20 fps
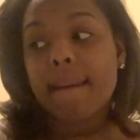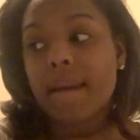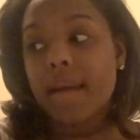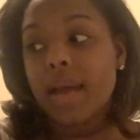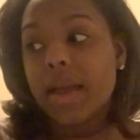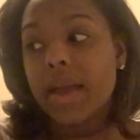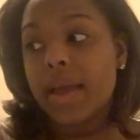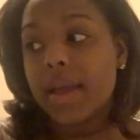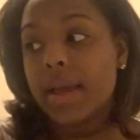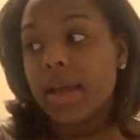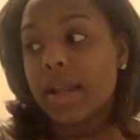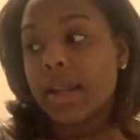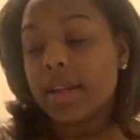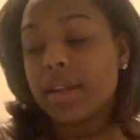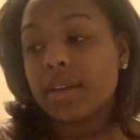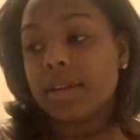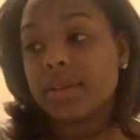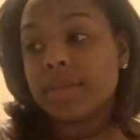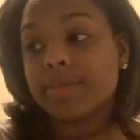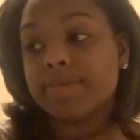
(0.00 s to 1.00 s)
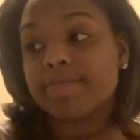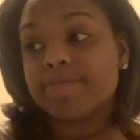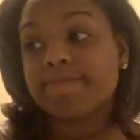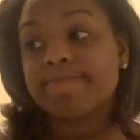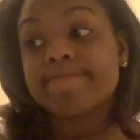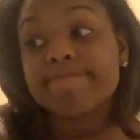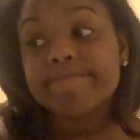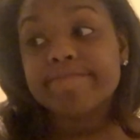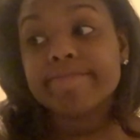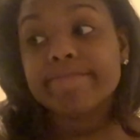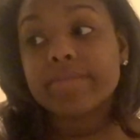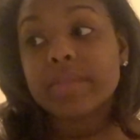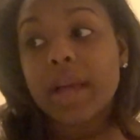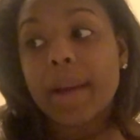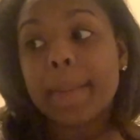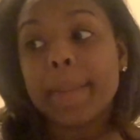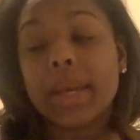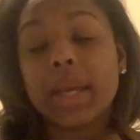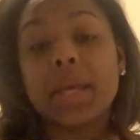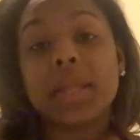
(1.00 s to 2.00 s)
And
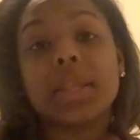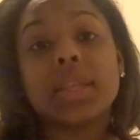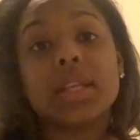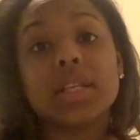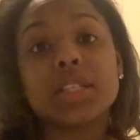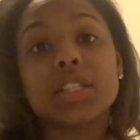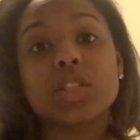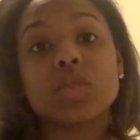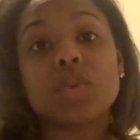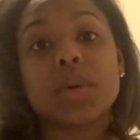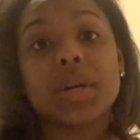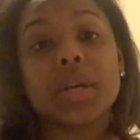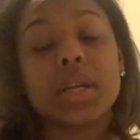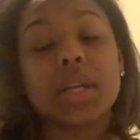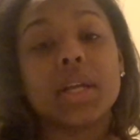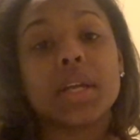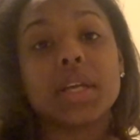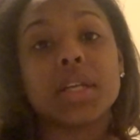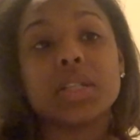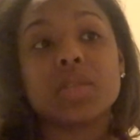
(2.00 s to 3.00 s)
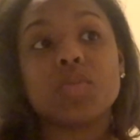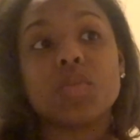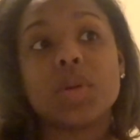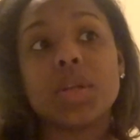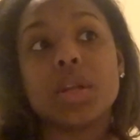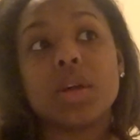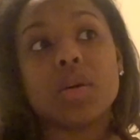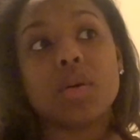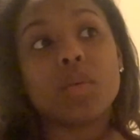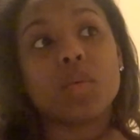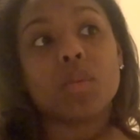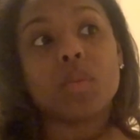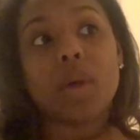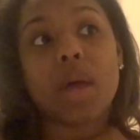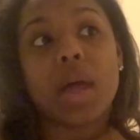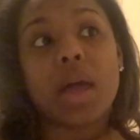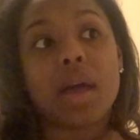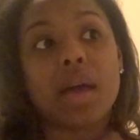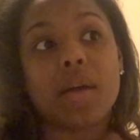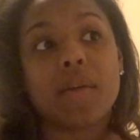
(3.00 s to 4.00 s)
I mean, this is what it is. We don't
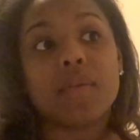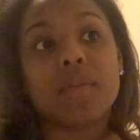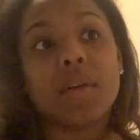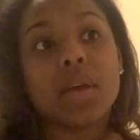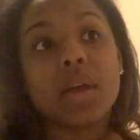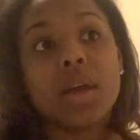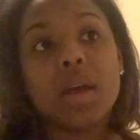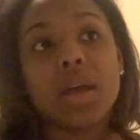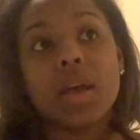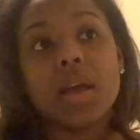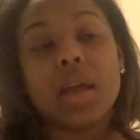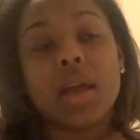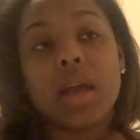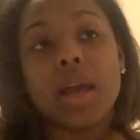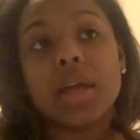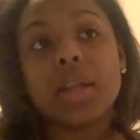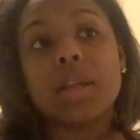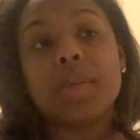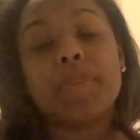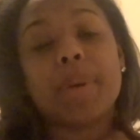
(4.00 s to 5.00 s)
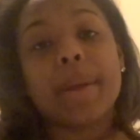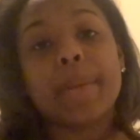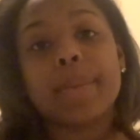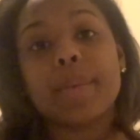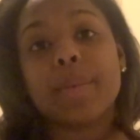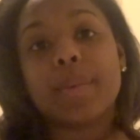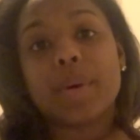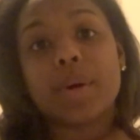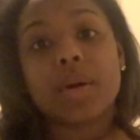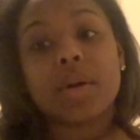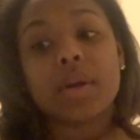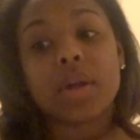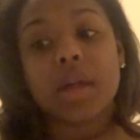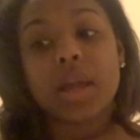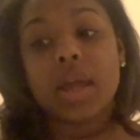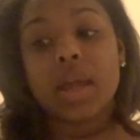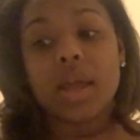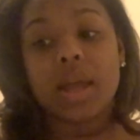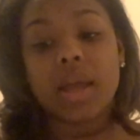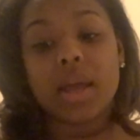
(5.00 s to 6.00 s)
have any paperwork,
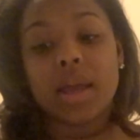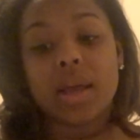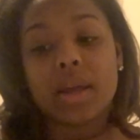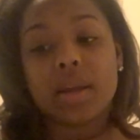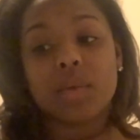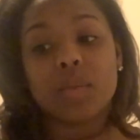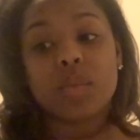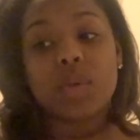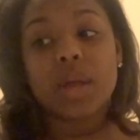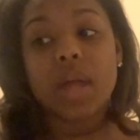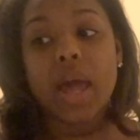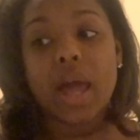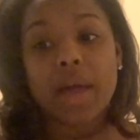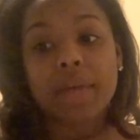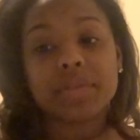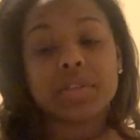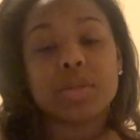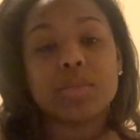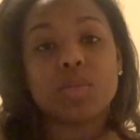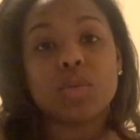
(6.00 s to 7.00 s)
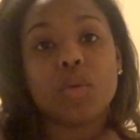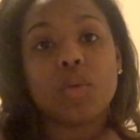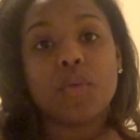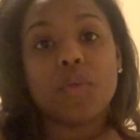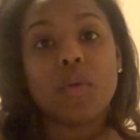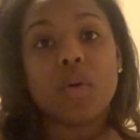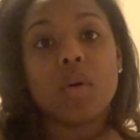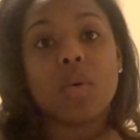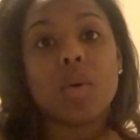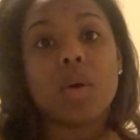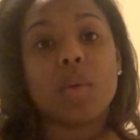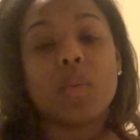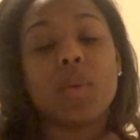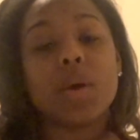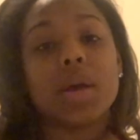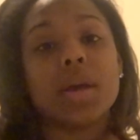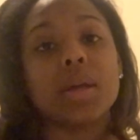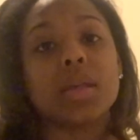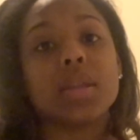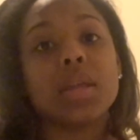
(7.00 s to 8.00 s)
and we have to move forward
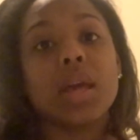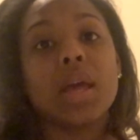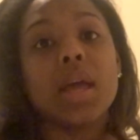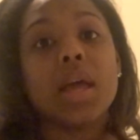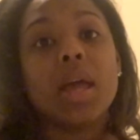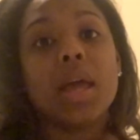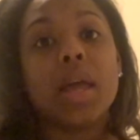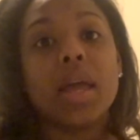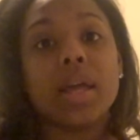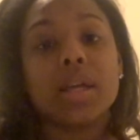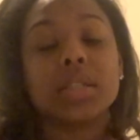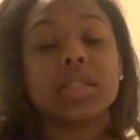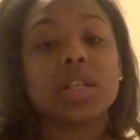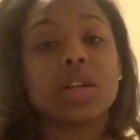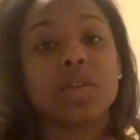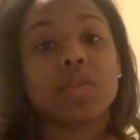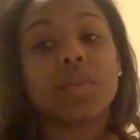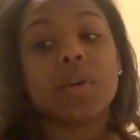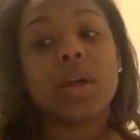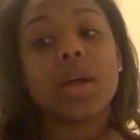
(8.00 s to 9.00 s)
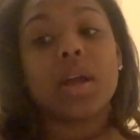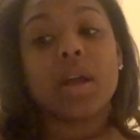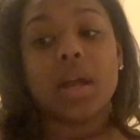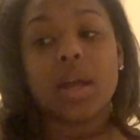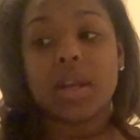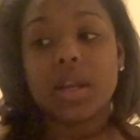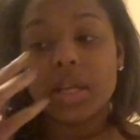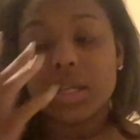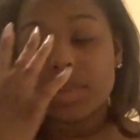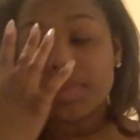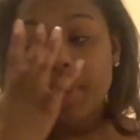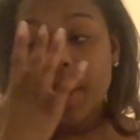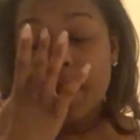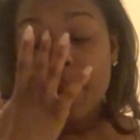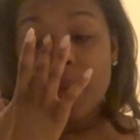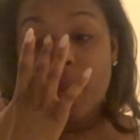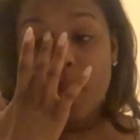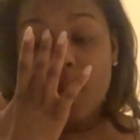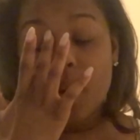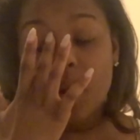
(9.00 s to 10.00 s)
with his career and his
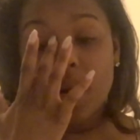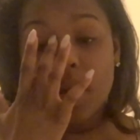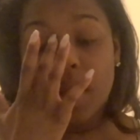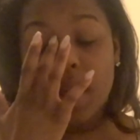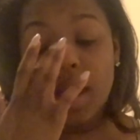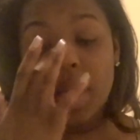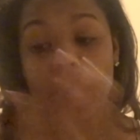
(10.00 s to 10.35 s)
paperwork.